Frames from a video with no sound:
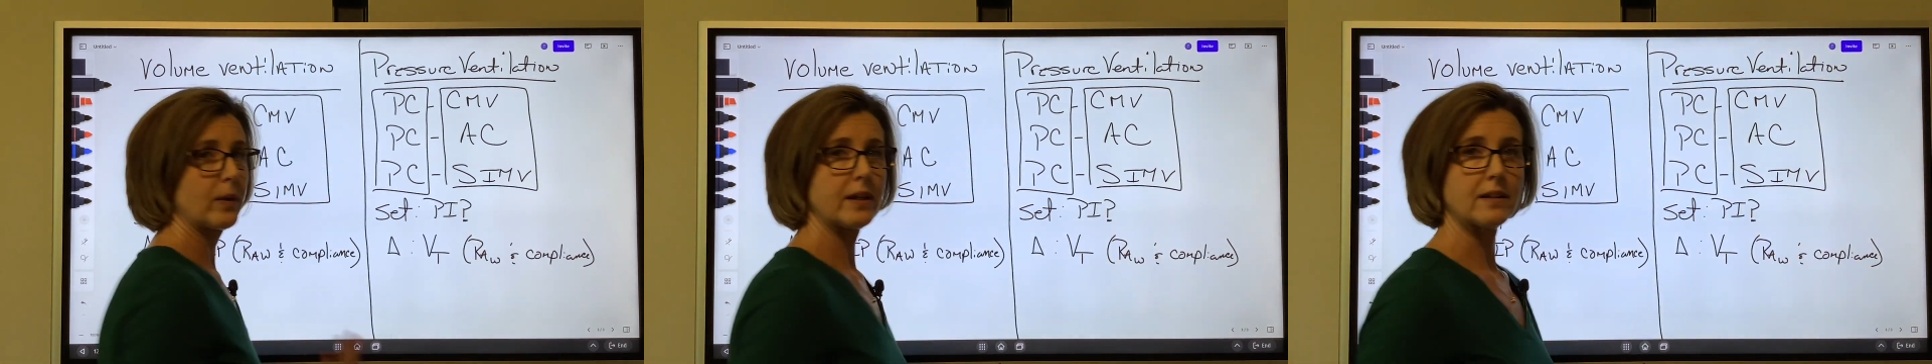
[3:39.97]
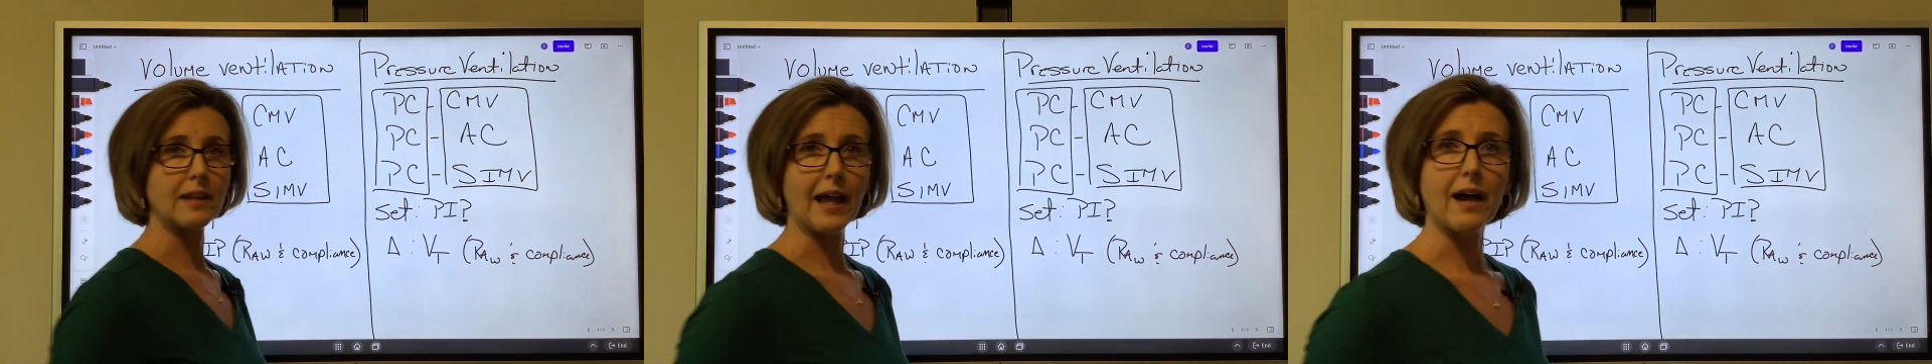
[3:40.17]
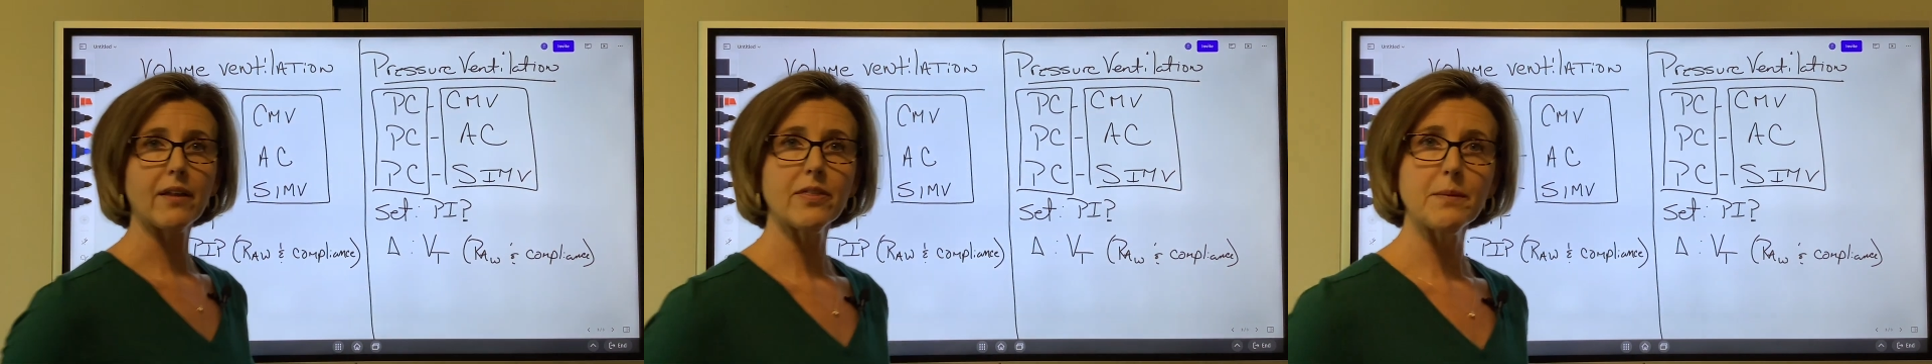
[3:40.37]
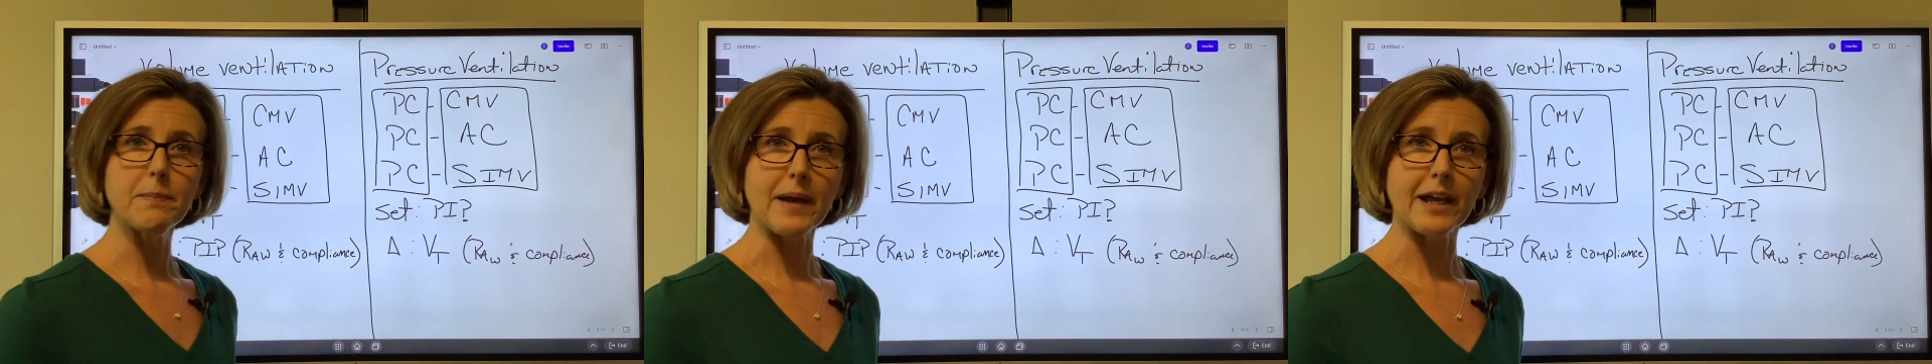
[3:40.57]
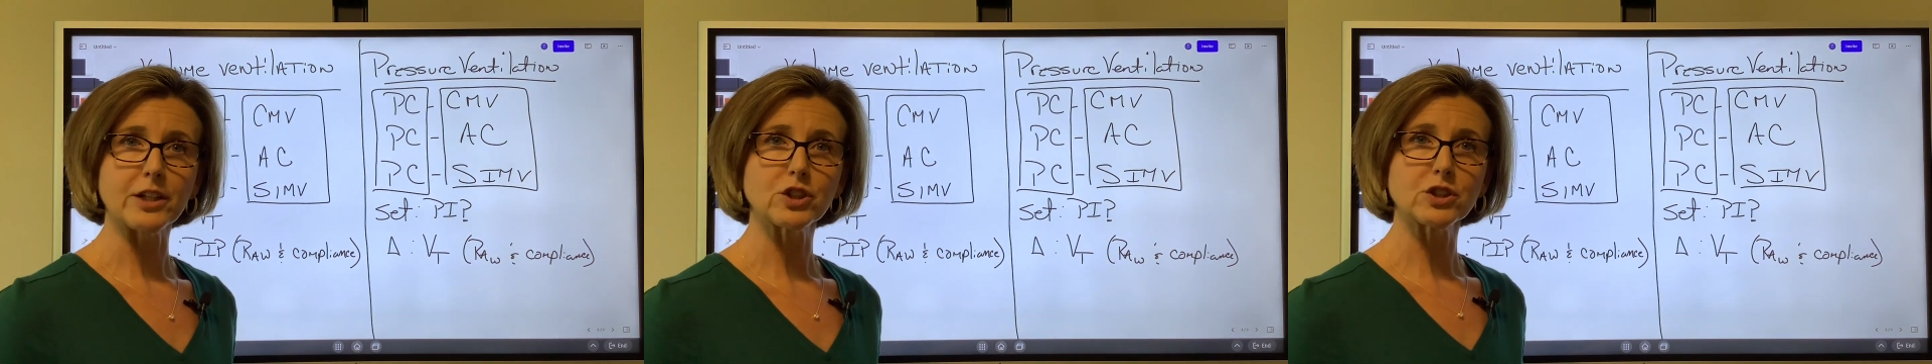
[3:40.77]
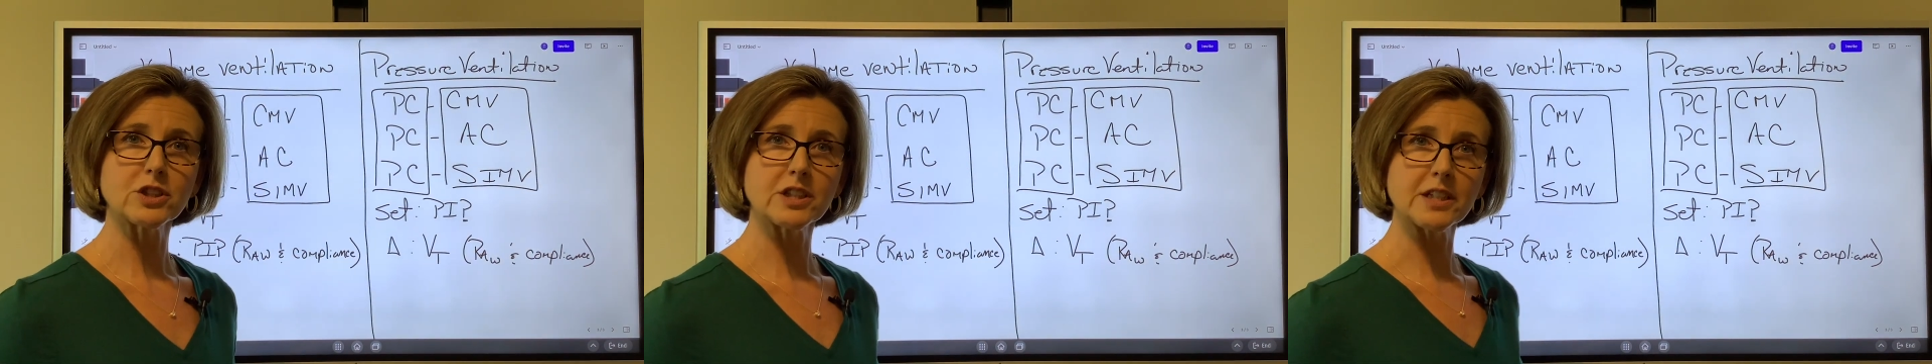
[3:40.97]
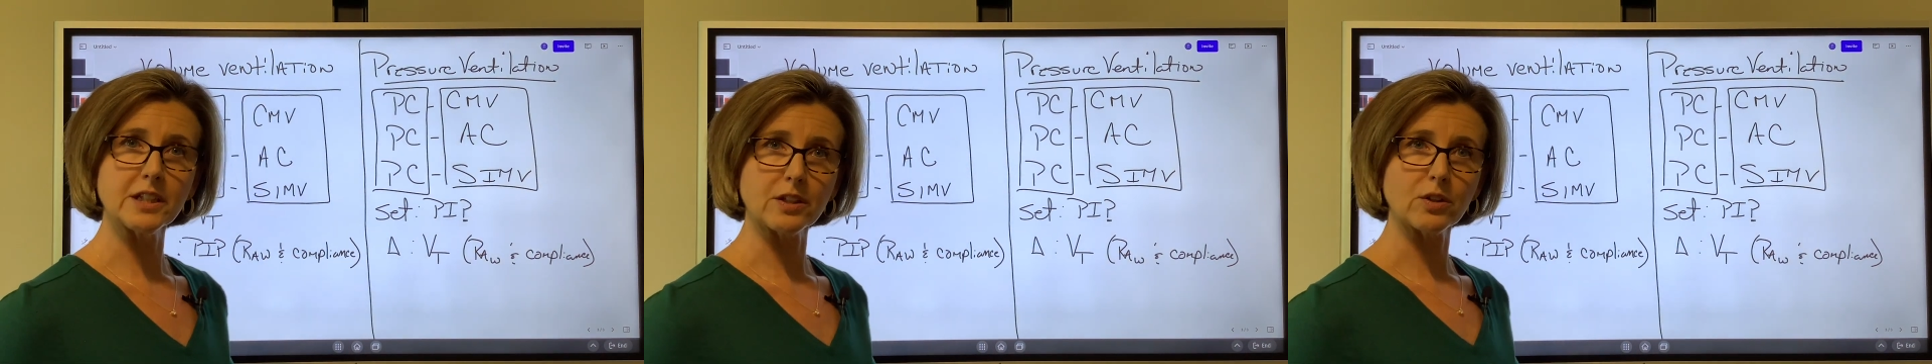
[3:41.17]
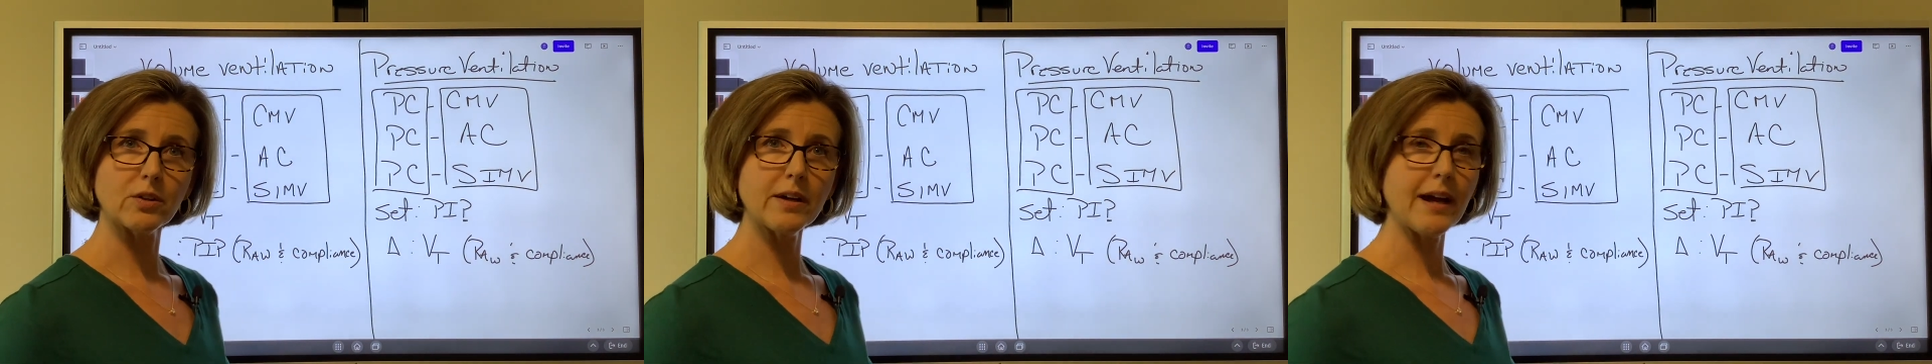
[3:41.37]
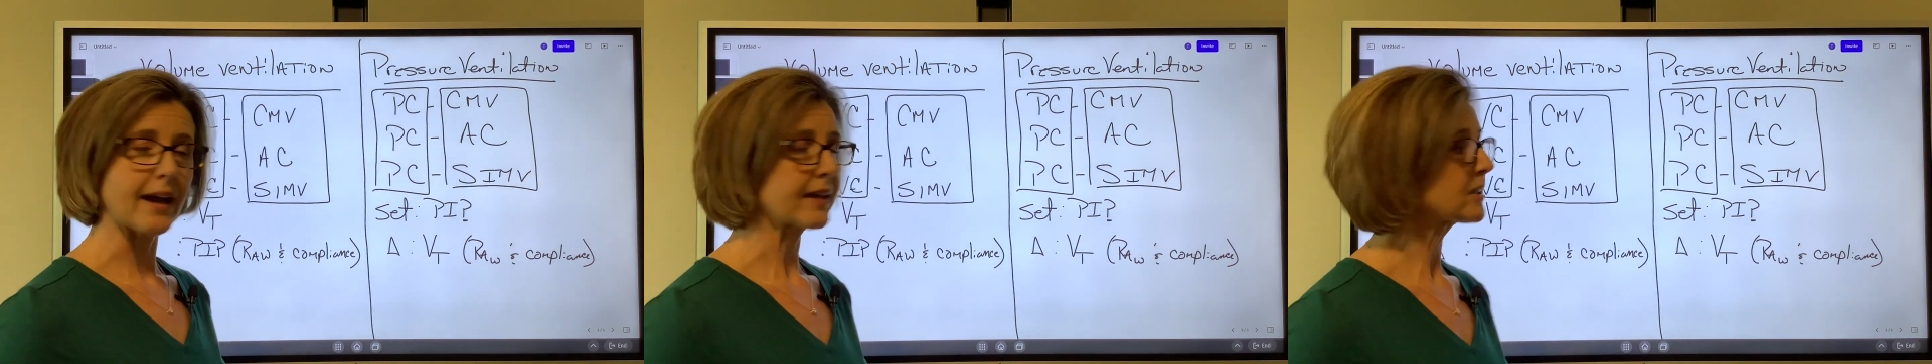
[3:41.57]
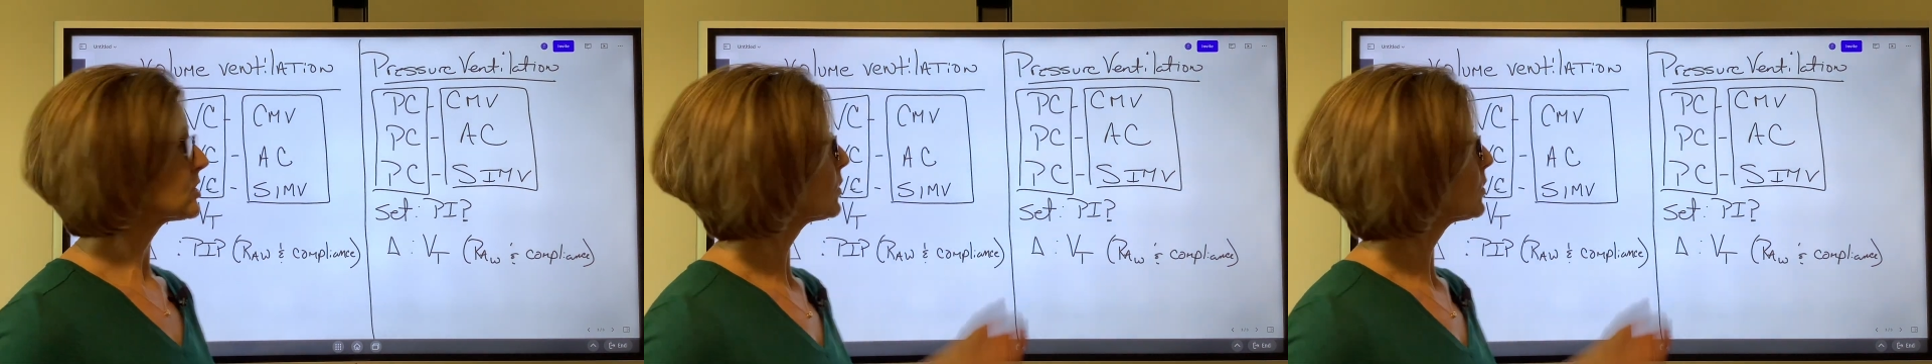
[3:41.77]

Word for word: we allow the patient to interact.